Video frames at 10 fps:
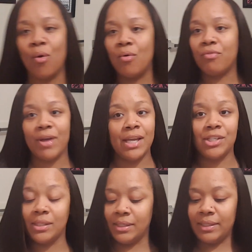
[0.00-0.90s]
I'm old
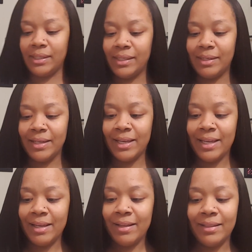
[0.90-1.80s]
fashioned, honey.
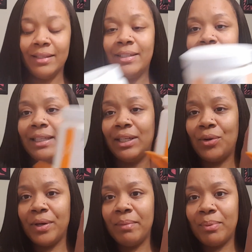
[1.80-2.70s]
The Dudley
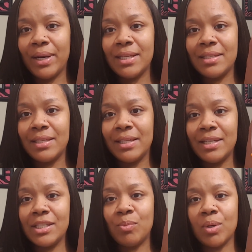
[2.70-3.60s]
cream press,
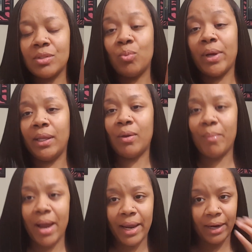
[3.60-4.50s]
this works well
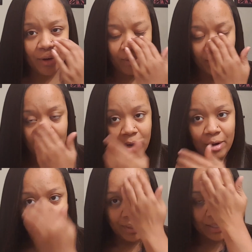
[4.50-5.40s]
on my hair
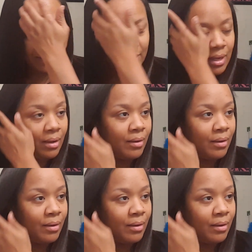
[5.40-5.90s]
because